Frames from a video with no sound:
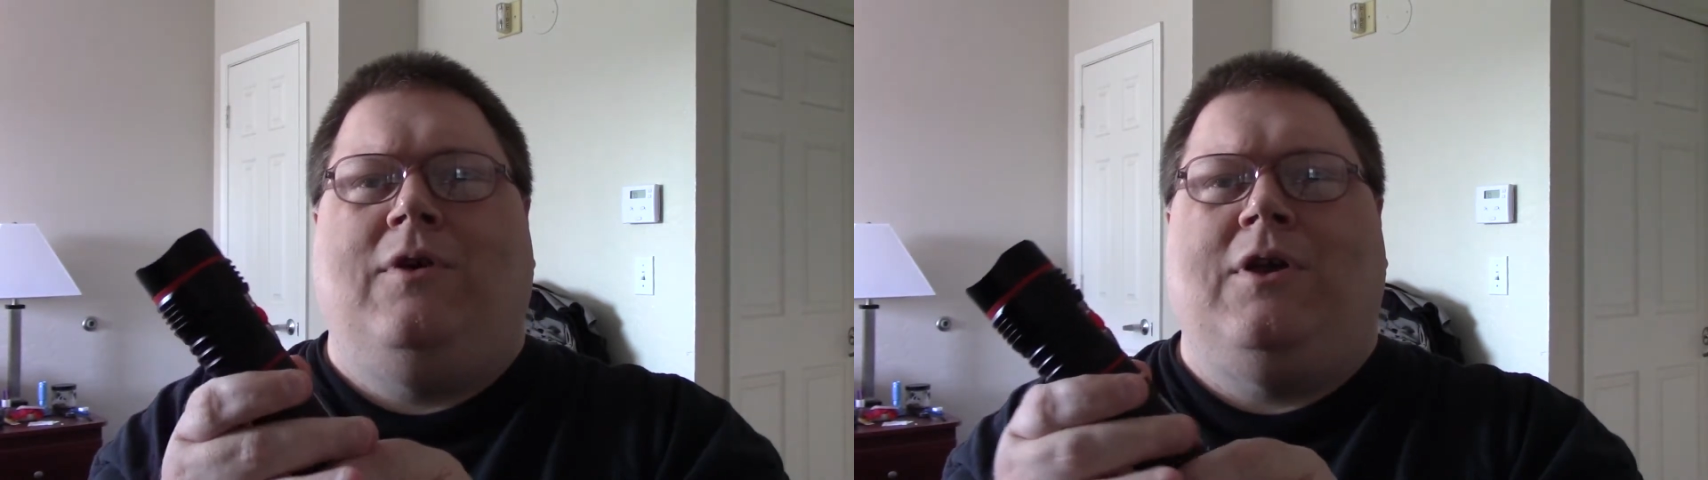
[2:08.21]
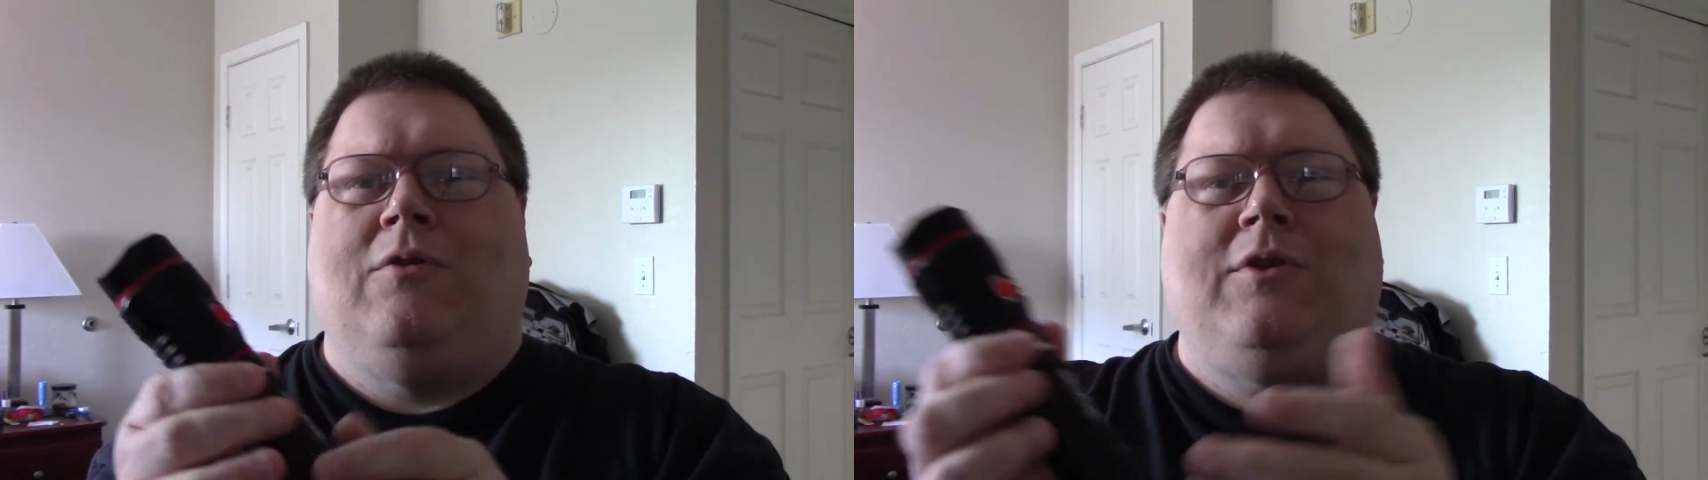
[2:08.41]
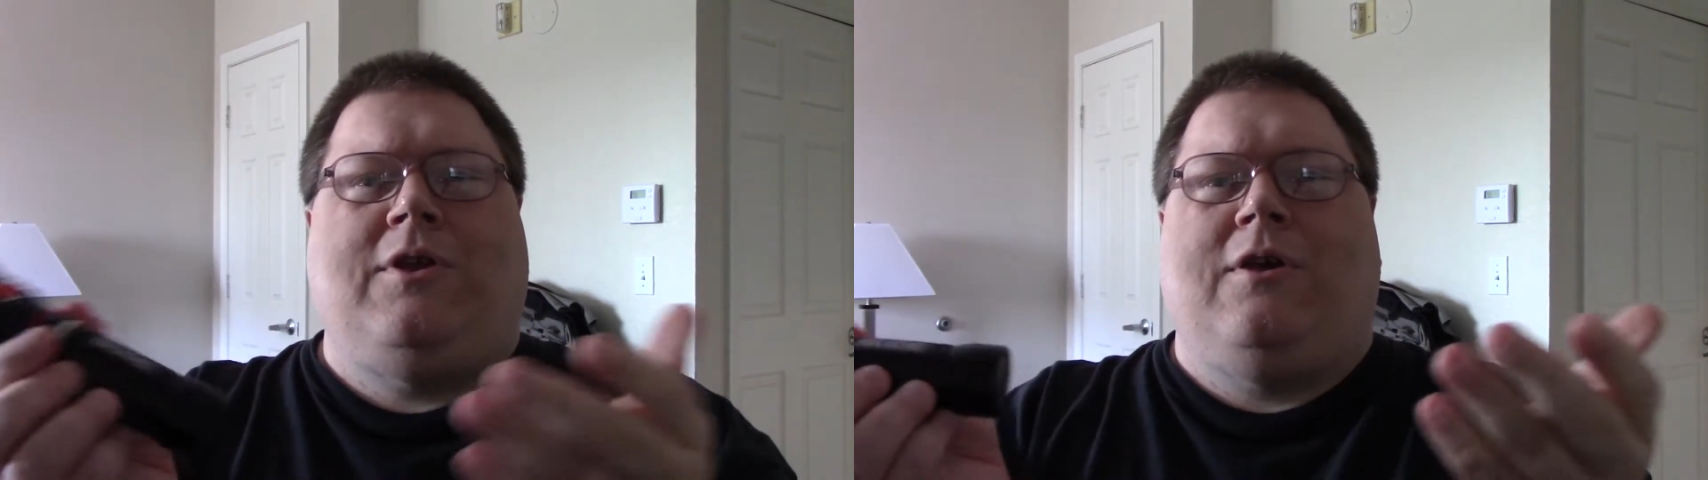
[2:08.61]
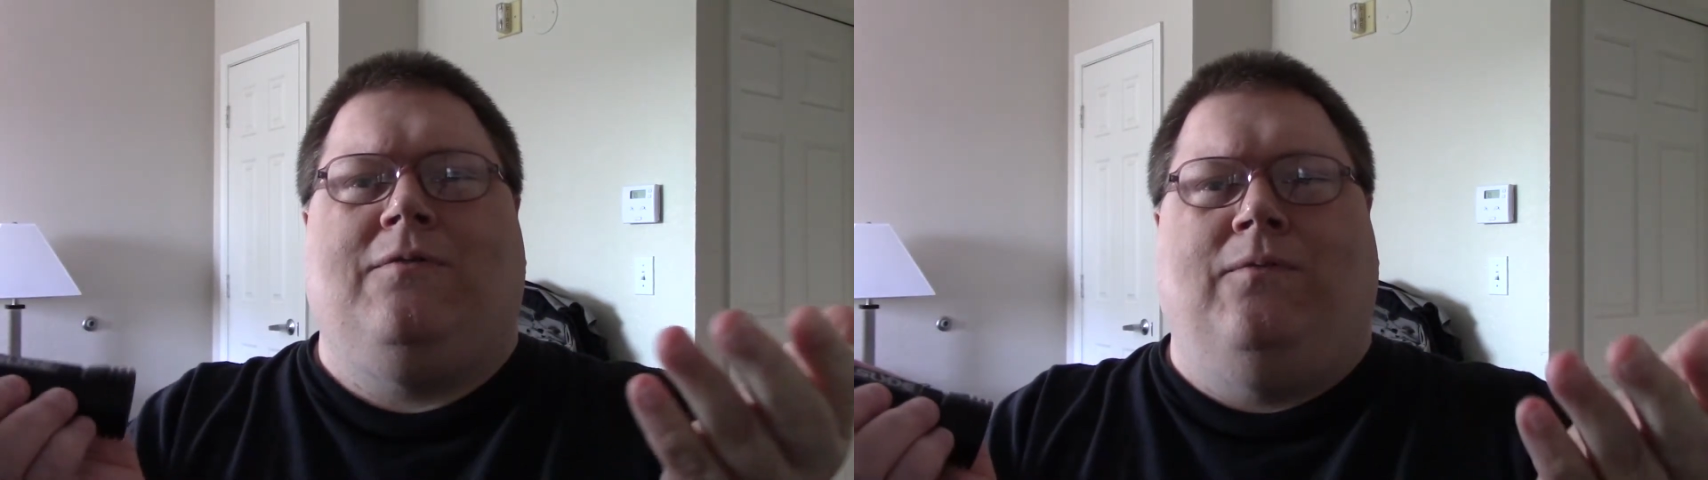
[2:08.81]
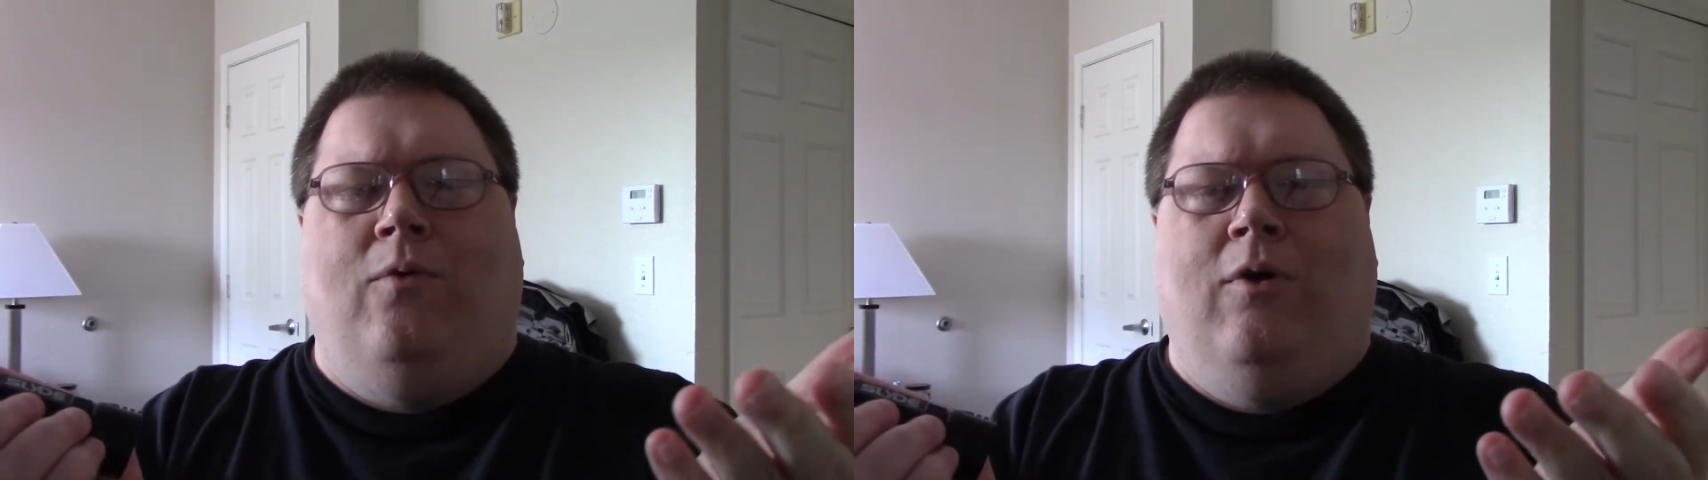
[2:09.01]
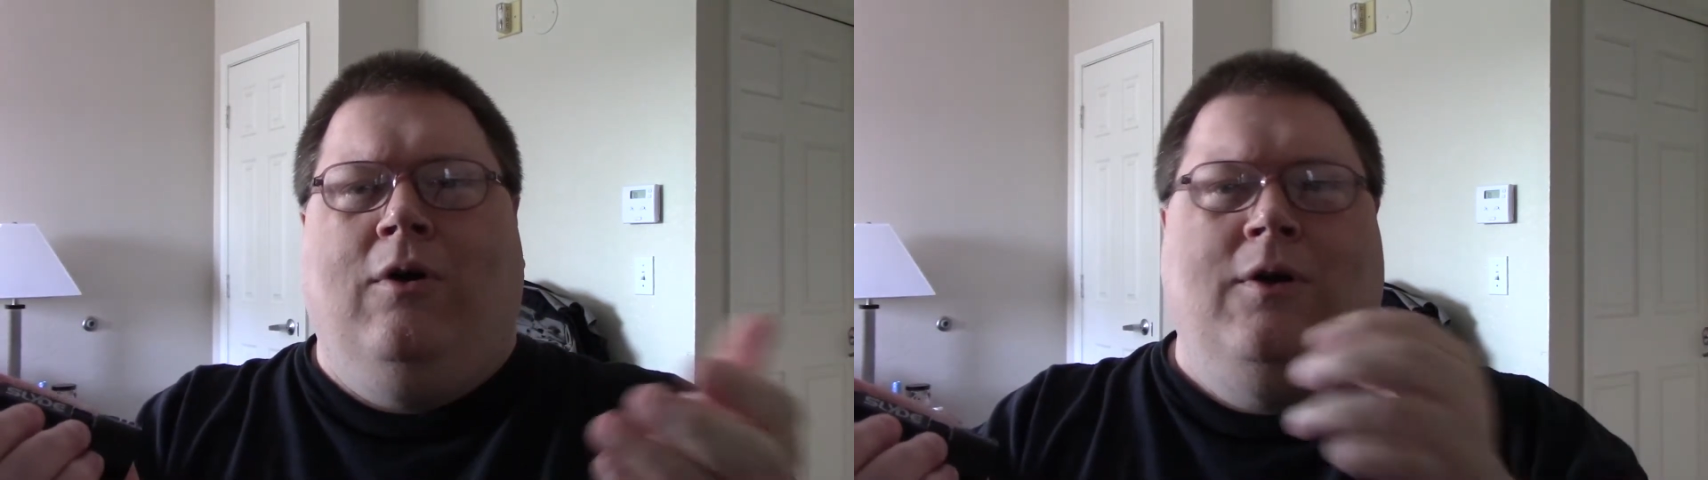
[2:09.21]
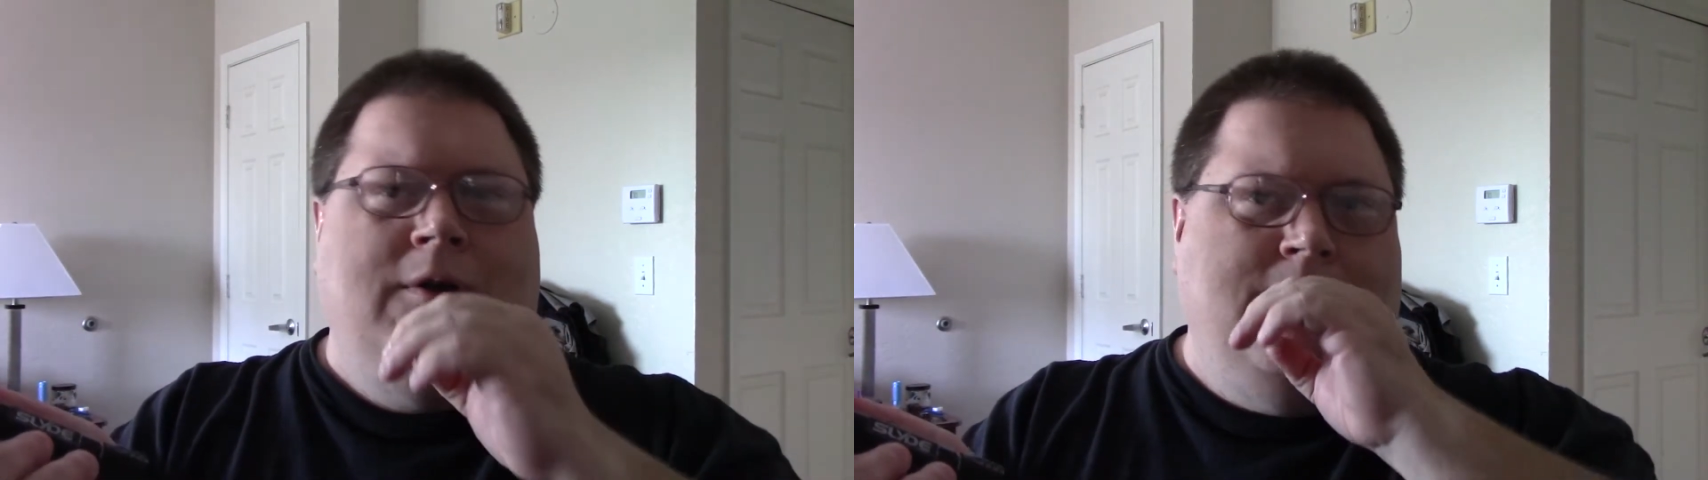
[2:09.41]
It only takes four,